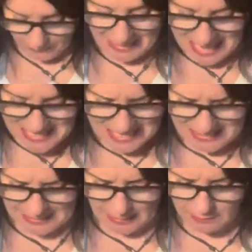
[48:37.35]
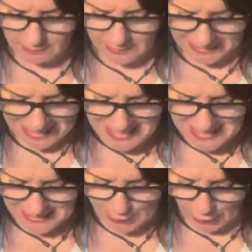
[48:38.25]
Kate Daisy. Is it Kate
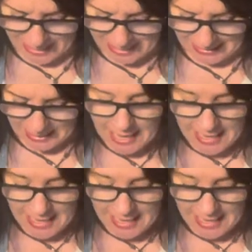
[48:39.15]
Daisy or Katie?